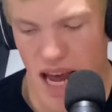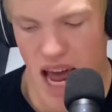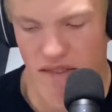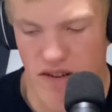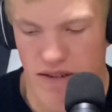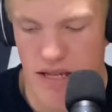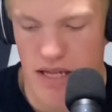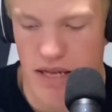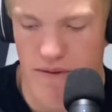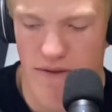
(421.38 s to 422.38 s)
average
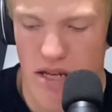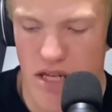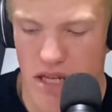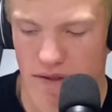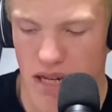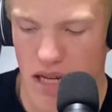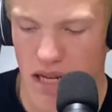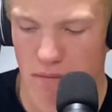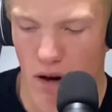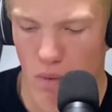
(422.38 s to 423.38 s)
finish of
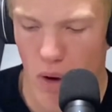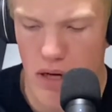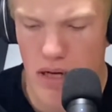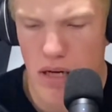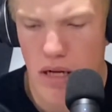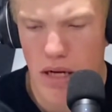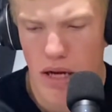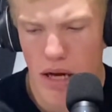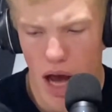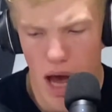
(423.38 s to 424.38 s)
16.1.
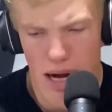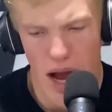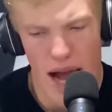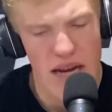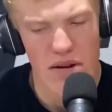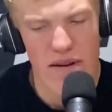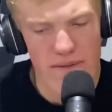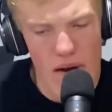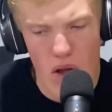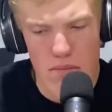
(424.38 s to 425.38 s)
Uh, you know, I didn't really
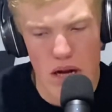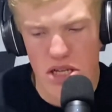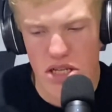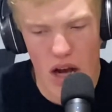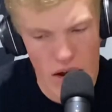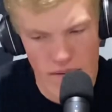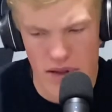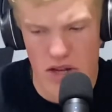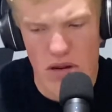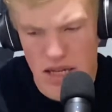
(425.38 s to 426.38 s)
follow much of
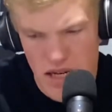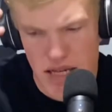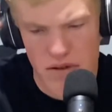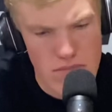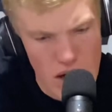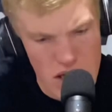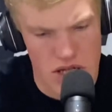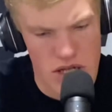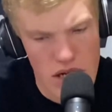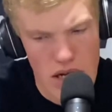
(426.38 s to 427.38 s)
the Truck Series as
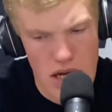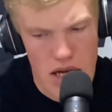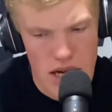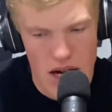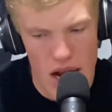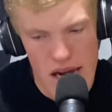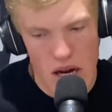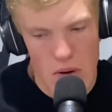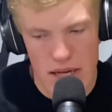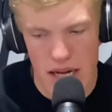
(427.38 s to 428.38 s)
much. You know, I didn't
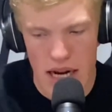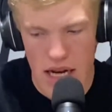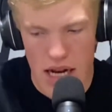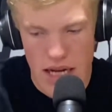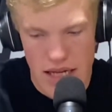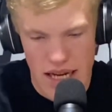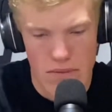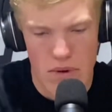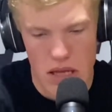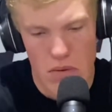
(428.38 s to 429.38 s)
go as in deep
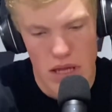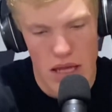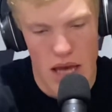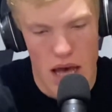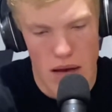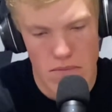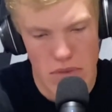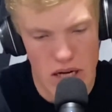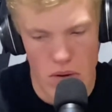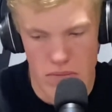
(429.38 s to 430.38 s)
with with um,
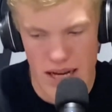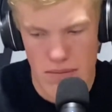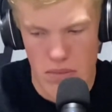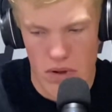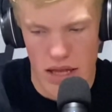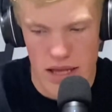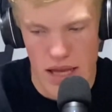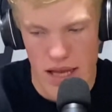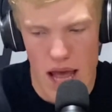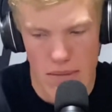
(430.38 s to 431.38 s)
you know people, the, the,
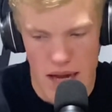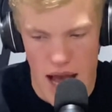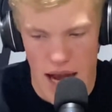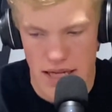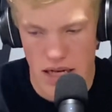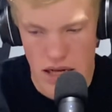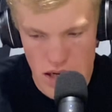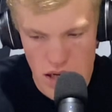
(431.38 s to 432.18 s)
top guys, the